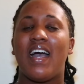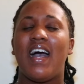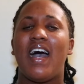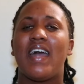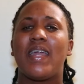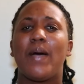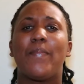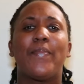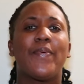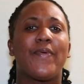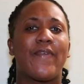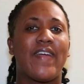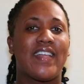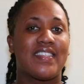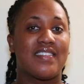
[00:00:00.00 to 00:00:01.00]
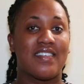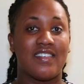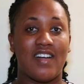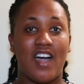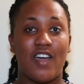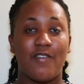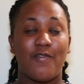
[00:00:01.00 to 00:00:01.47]
Hannah prayed to
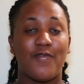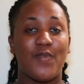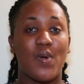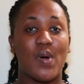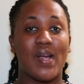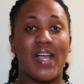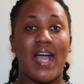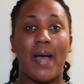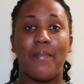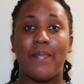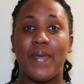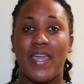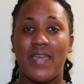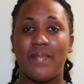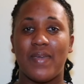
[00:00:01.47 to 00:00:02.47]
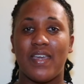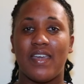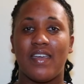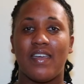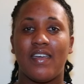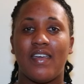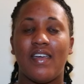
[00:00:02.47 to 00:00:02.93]
God for a baby
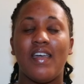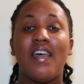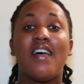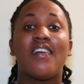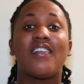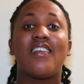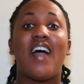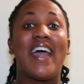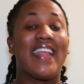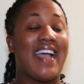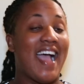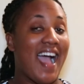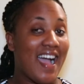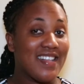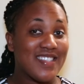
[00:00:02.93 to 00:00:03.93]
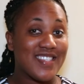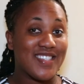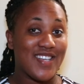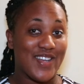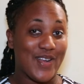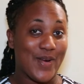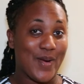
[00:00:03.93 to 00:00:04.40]
God
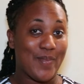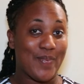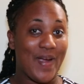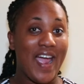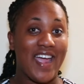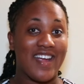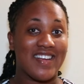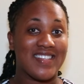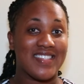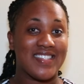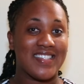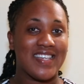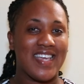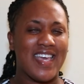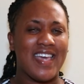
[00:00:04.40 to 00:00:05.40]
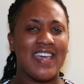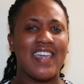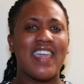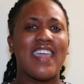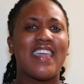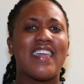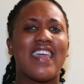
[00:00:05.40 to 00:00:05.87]
answered her prayers.
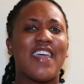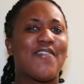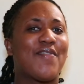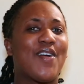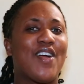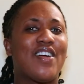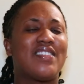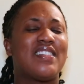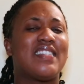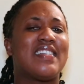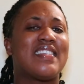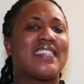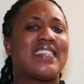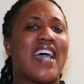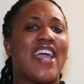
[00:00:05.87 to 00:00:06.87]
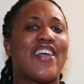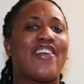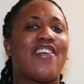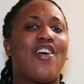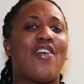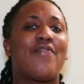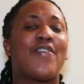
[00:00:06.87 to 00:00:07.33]
He gave her the
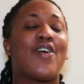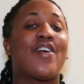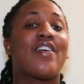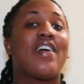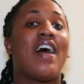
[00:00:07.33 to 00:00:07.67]
desire of her